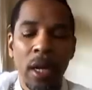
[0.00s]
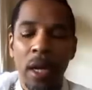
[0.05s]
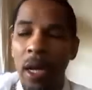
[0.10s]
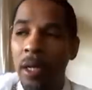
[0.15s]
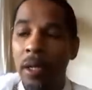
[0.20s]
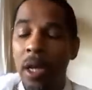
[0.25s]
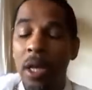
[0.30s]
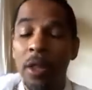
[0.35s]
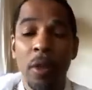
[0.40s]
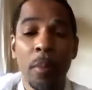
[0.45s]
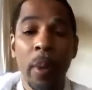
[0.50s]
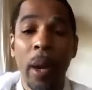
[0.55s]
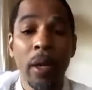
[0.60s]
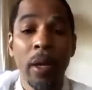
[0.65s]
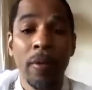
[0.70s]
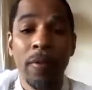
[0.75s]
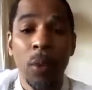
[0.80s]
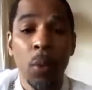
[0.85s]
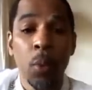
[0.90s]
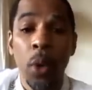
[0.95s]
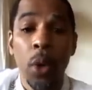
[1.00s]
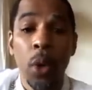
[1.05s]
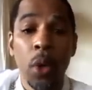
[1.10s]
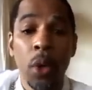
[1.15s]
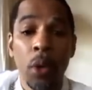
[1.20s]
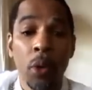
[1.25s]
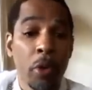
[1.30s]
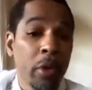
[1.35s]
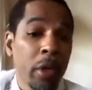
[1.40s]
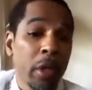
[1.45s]
another part of the world
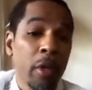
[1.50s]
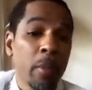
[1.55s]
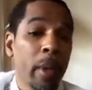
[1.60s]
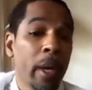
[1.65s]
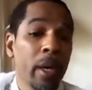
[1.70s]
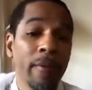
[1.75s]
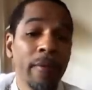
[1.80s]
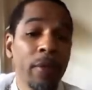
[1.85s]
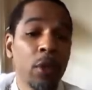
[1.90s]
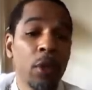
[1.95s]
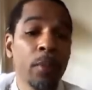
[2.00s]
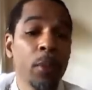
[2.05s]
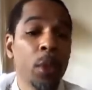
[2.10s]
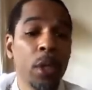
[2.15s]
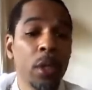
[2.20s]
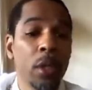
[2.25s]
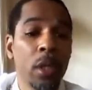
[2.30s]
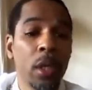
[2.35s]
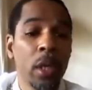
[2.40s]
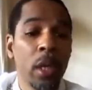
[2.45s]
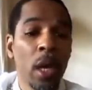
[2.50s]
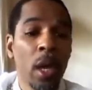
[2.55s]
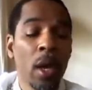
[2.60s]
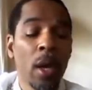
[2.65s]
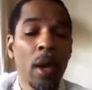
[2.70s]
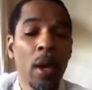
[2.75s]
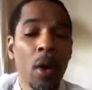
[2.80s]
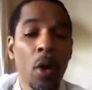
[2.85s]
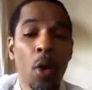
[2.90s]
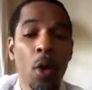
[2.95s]
or another part of the community
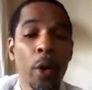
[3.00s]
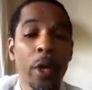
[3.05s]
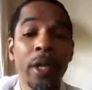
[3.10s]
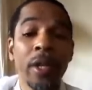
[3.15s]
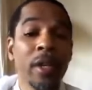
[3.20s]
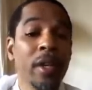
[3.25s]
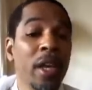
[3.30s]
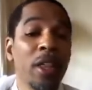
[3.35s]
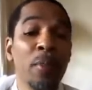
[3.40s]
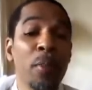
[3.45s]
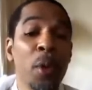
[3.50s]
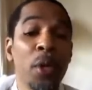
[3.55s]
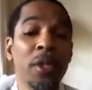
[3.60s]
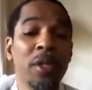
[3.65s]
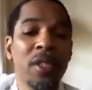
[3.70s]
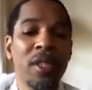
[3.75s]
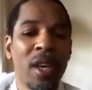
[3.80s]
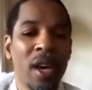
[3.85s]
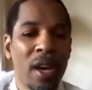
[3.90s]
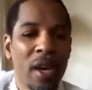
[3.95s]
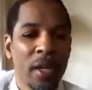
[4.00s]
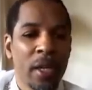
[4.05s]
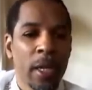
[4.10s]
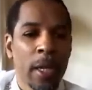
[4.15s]
or in another person's heart.